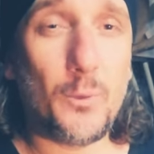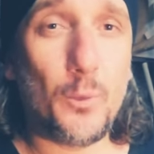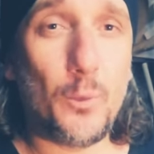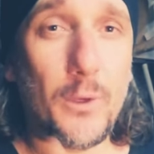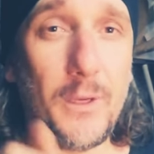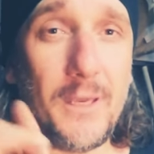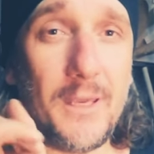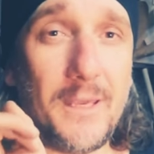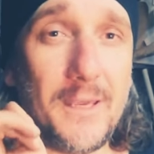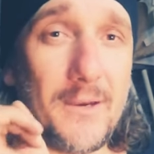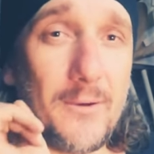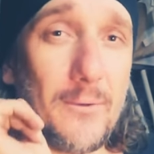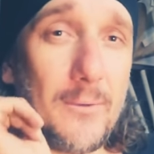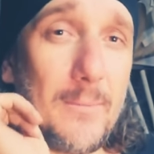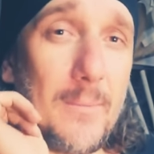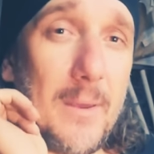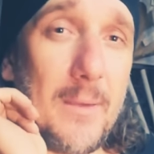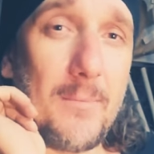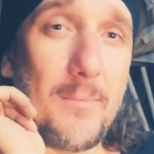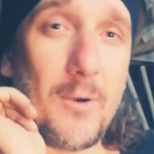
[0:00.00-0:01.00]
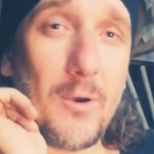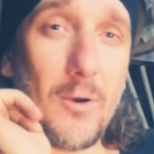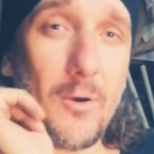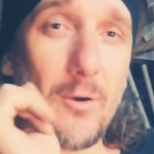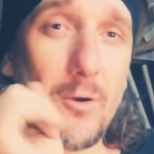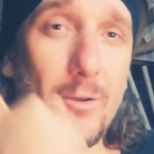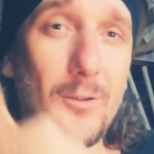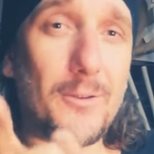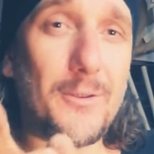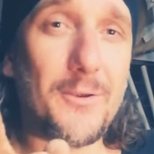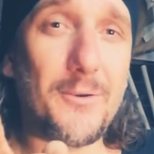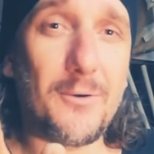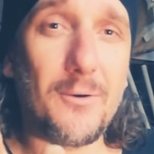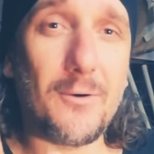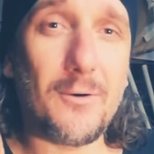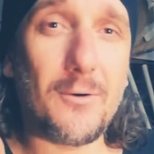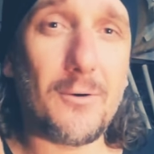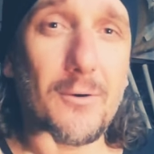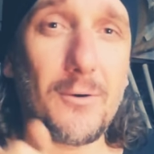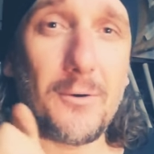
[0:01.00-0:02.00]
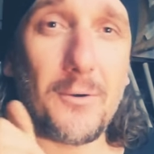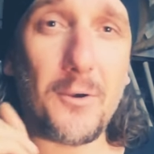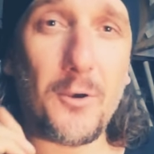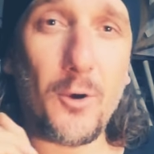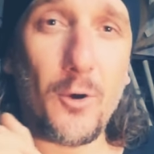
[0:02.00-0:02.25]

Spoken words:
We remember all your